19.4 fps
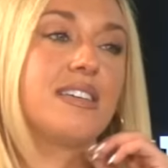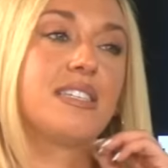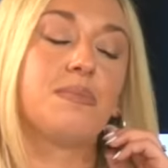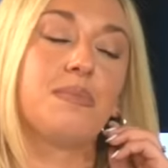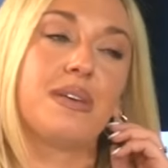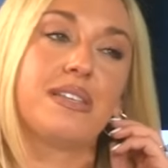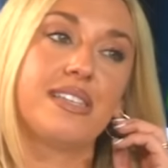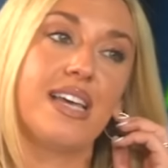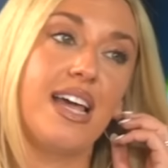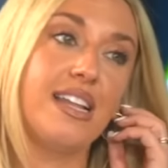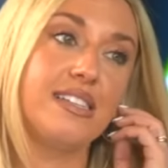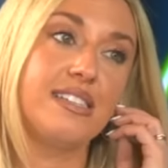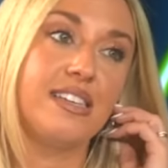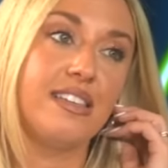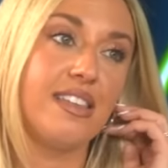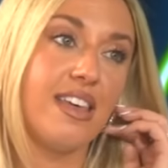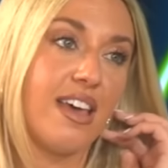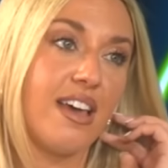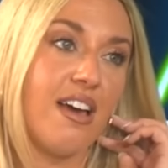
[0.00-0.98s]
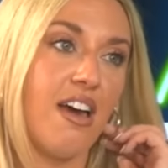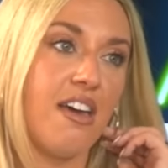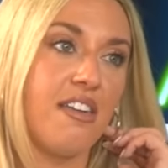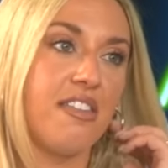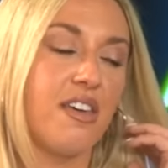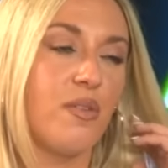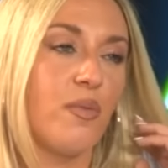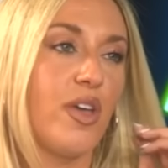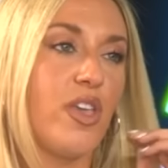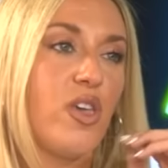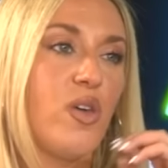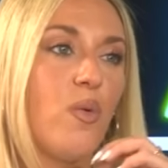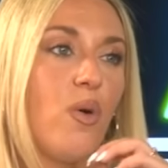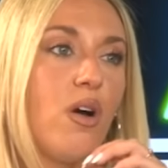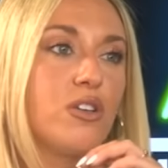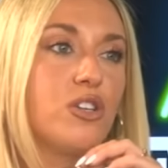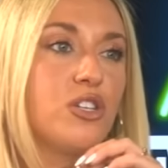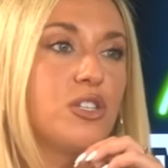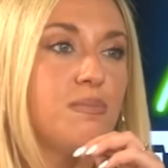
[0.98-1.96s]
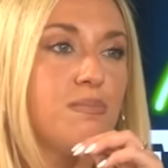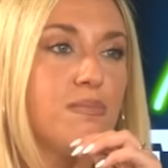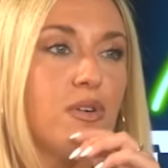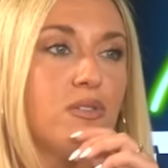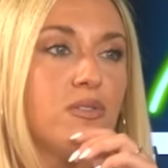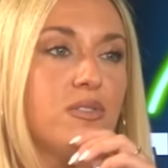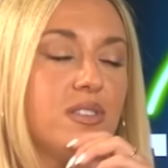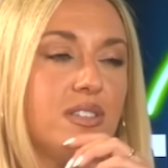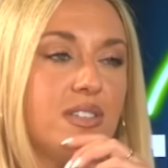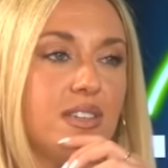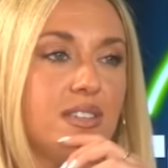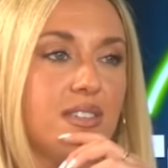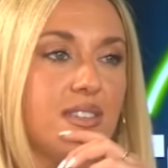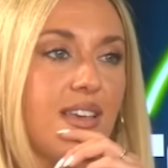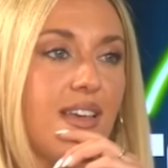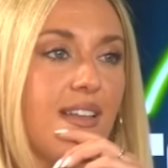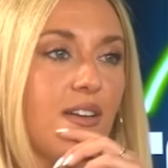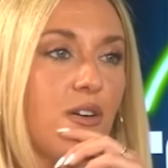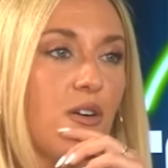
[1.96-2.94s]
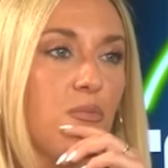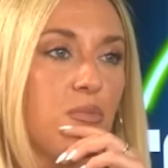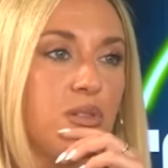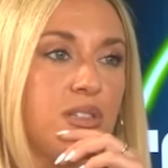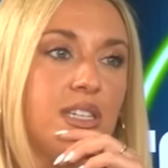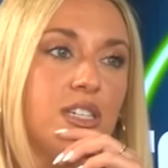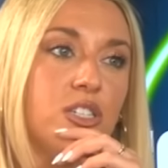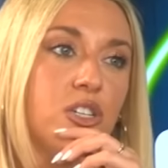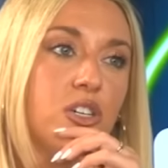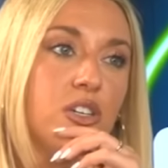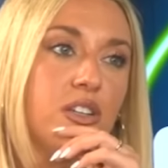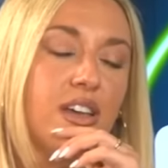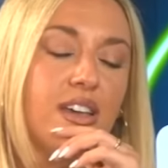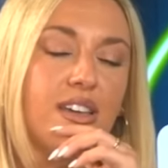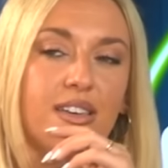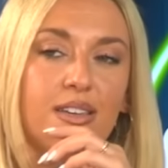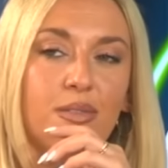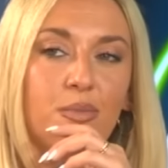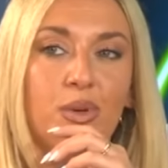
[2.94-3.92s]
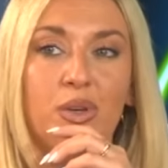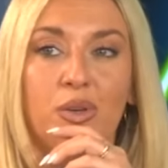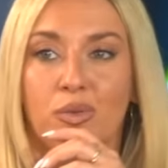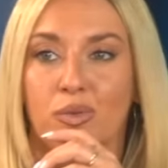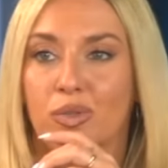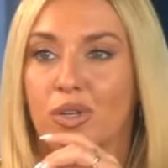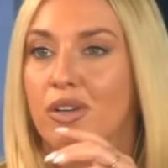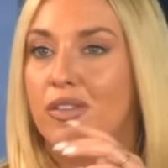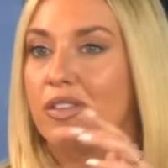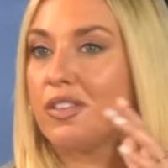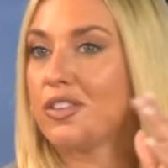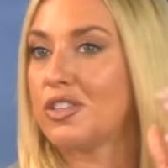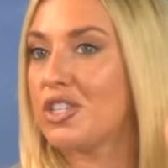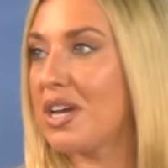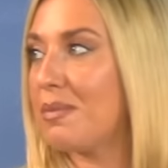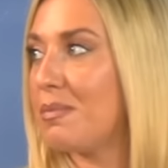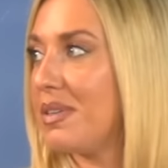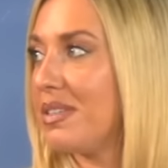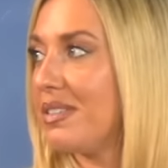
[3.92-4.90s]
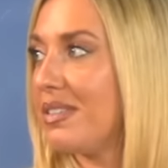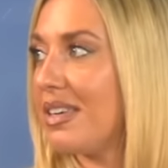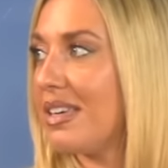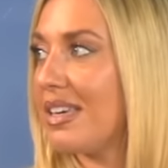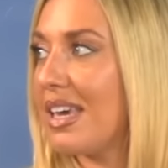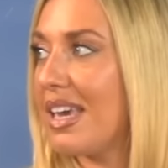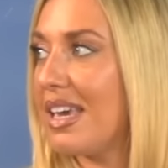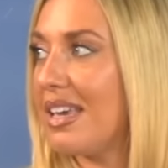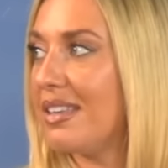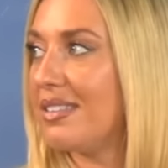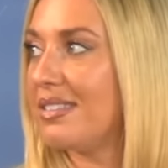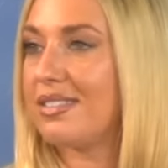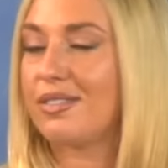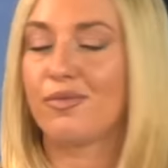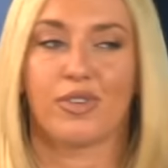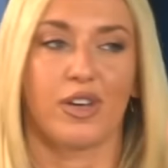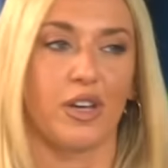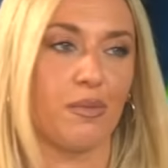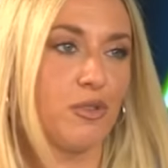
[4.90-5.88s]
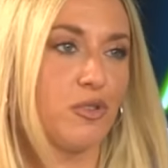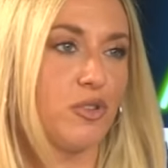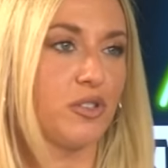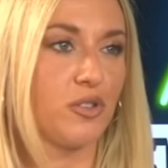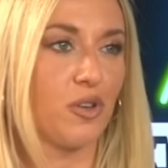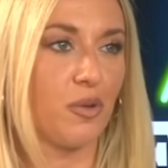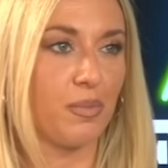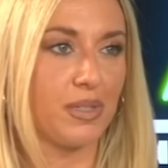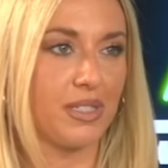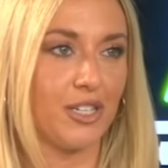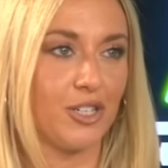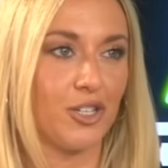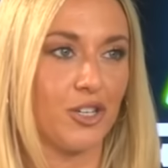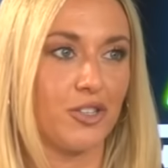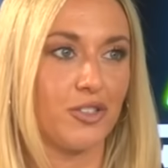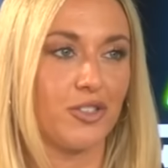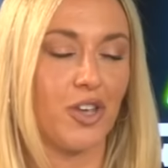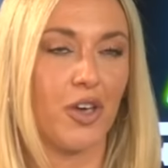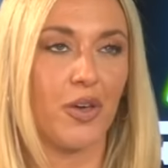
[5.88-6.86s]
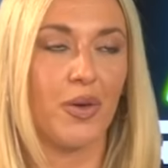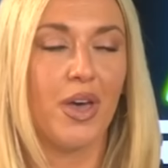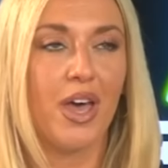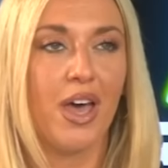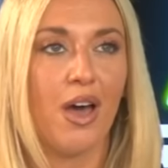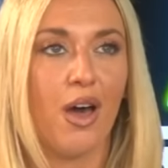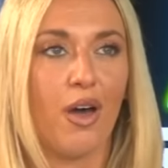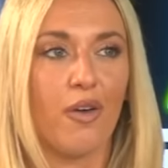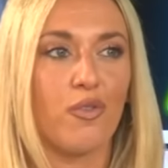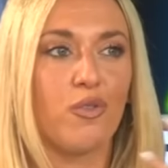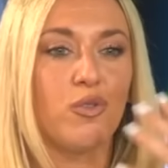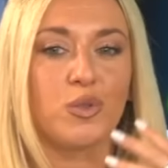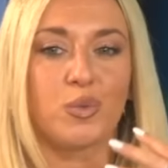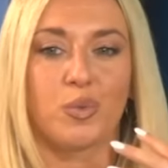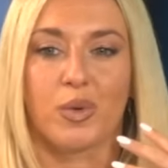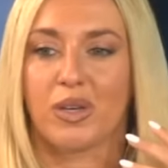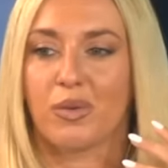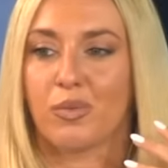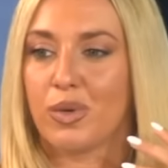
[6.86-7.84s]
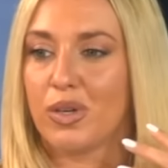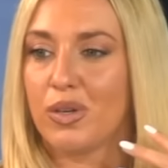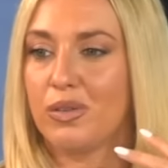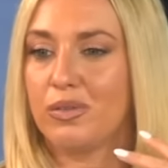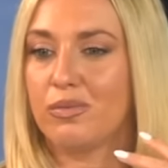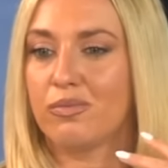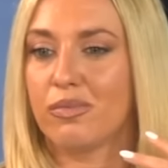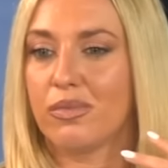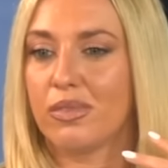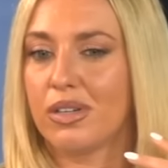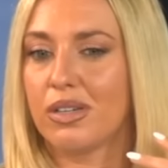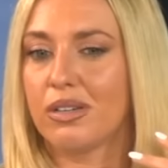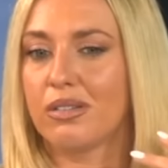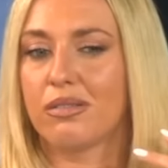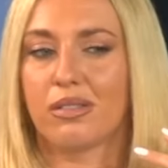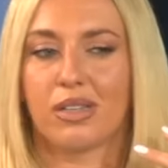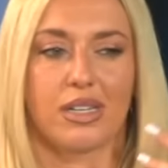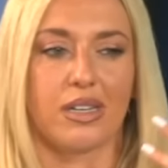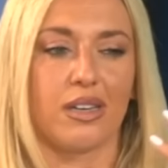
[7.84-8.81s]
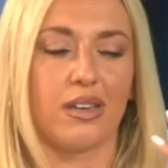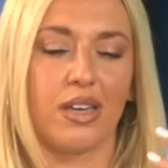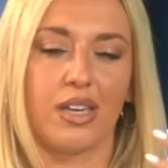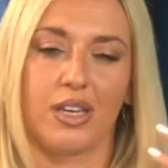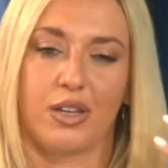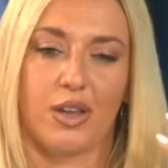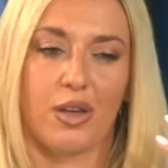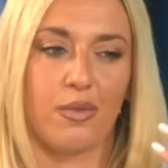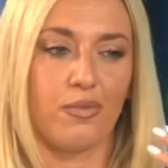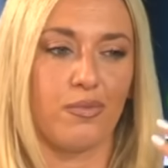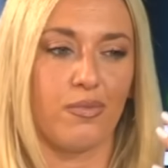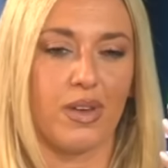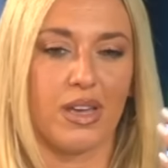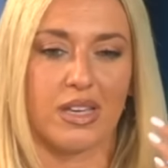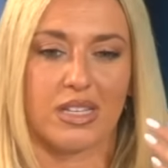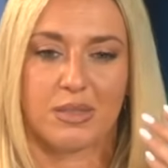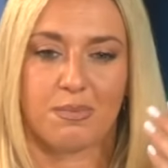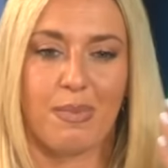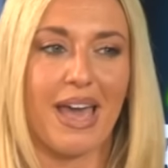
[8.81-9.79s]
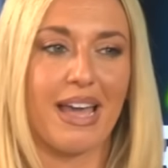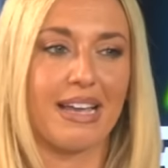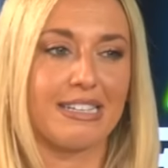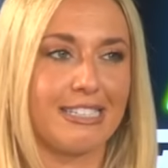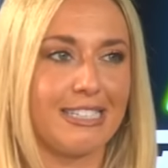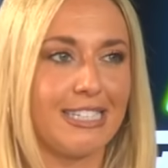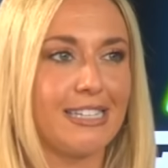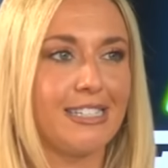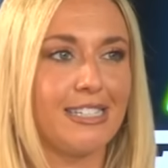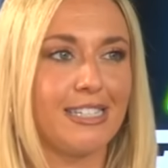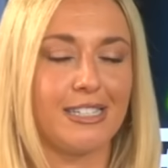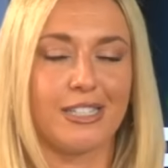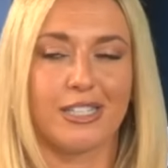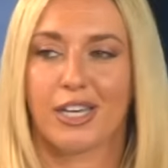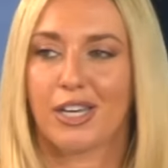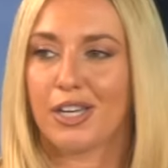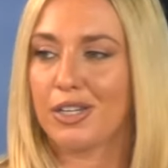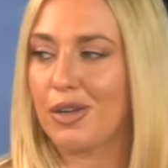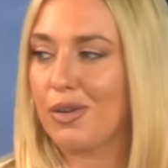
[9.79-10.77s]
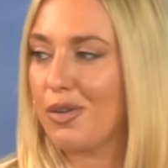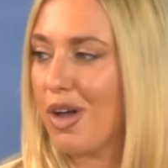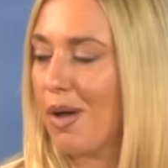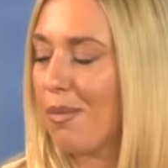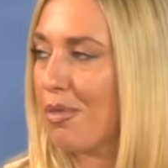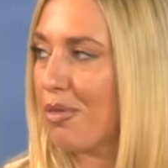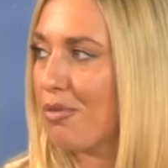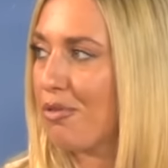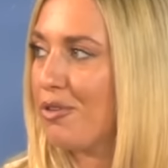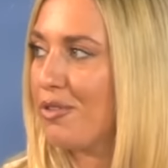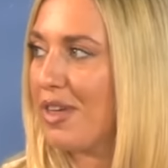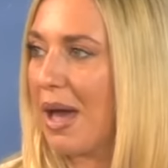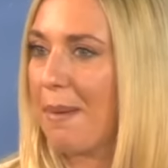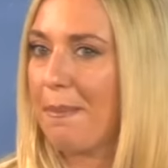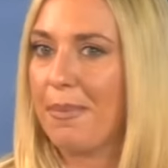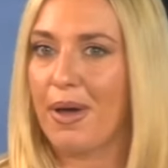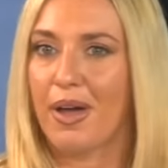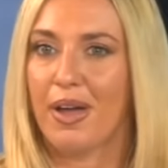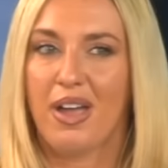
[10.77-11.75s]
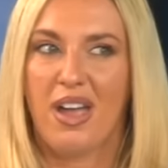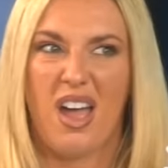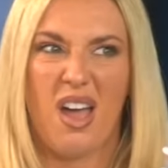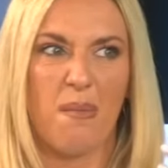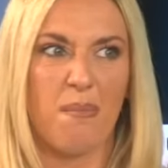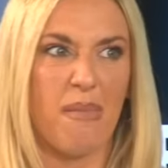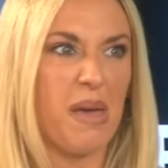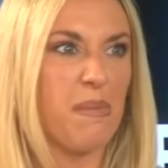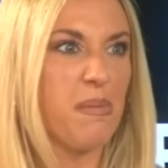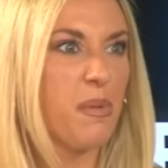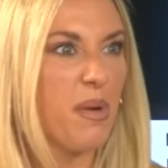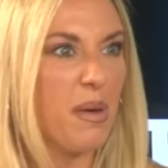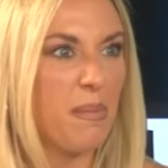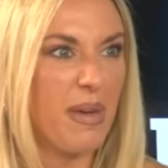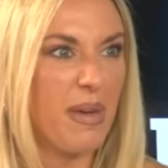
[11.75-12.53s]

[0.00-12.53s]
it's a mentality thing. I think when you are just monsters in a competition, like, we all know that the Champions League is Real Madrid's competition. So, of course, we expect City to, come through that. But maybe we're